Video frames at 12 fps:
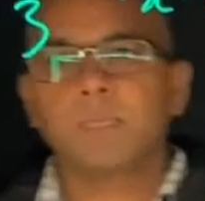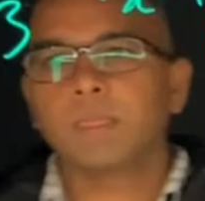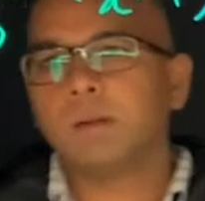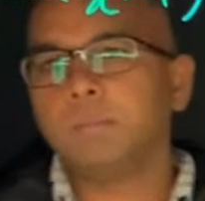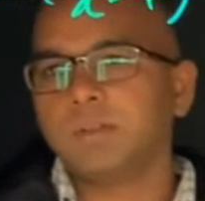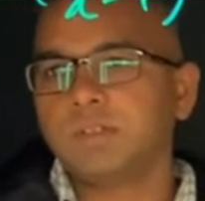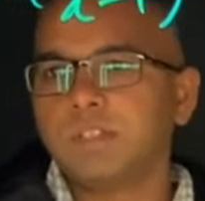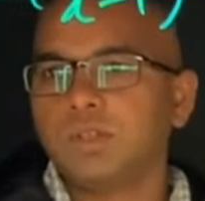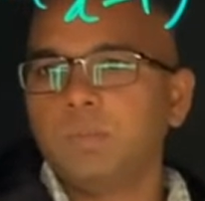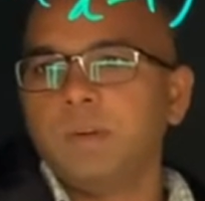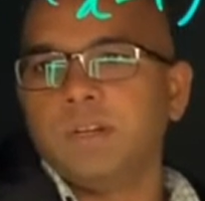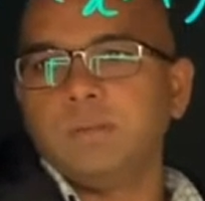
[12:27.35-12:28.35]
Because the
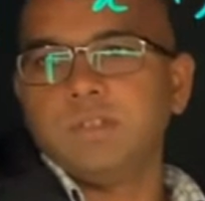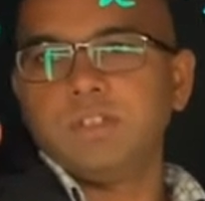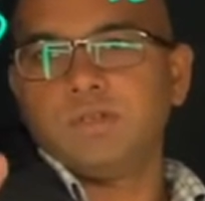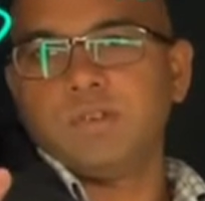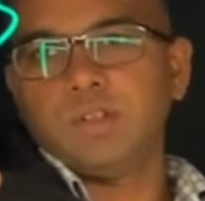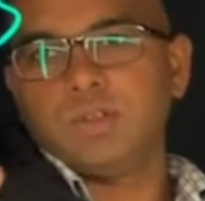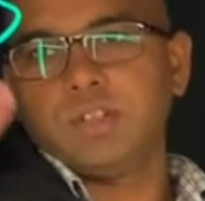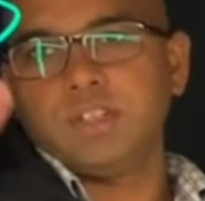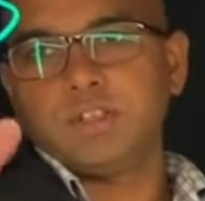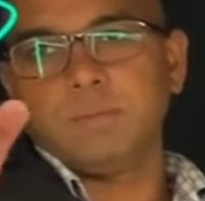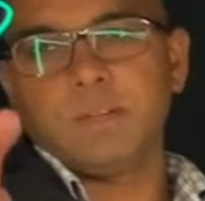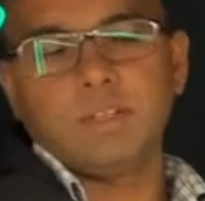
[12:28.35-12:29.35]
domain of this function x
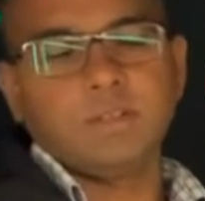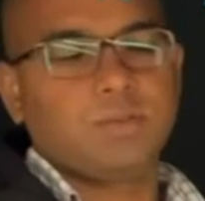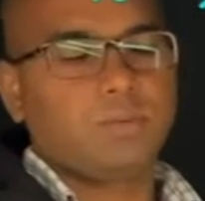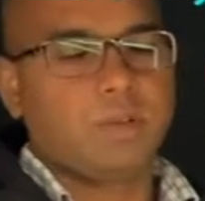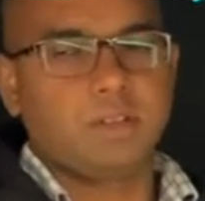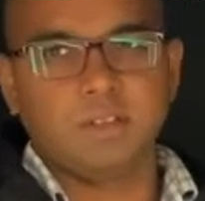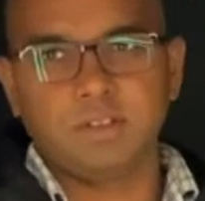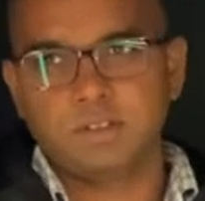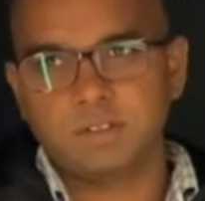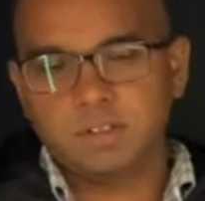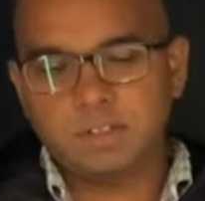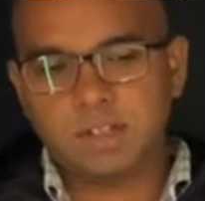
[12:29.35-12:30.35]
minus 1
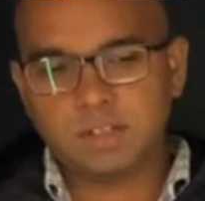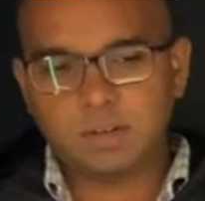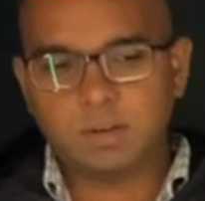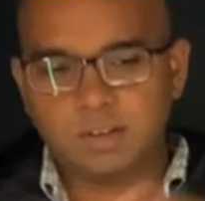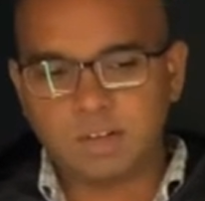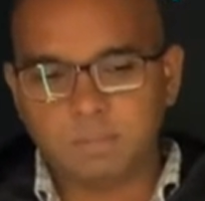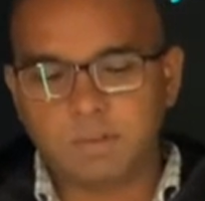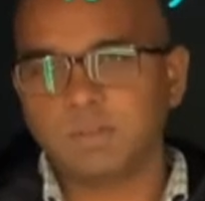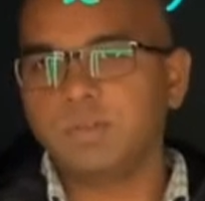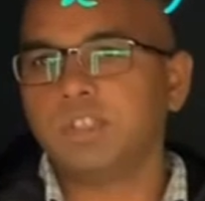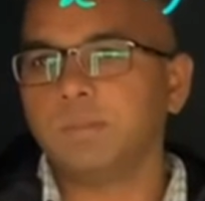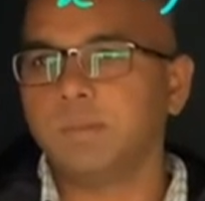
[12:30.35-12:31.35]
is like all numbers
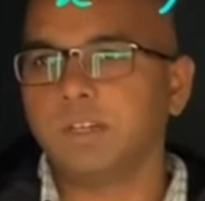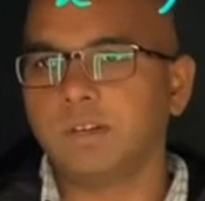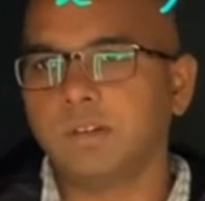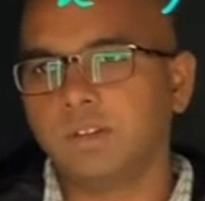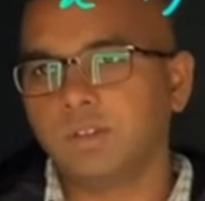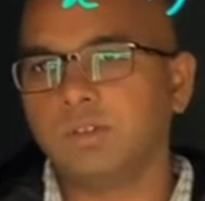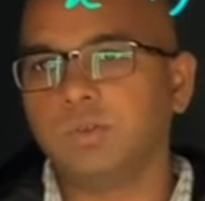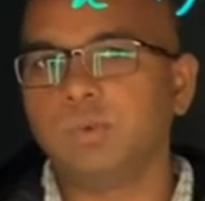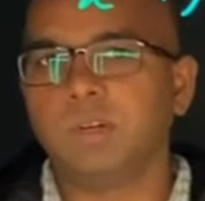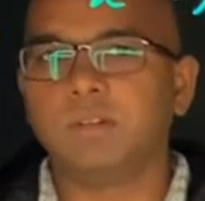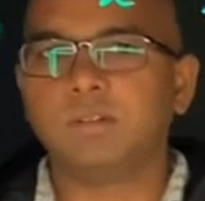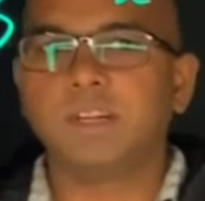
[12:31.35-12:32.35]
which are bigger or equal to
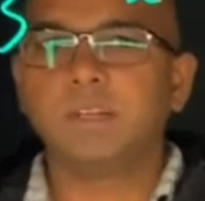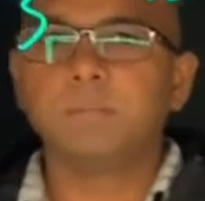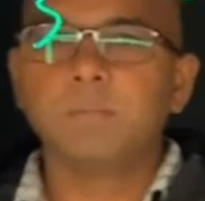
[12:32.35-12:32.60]
1, right?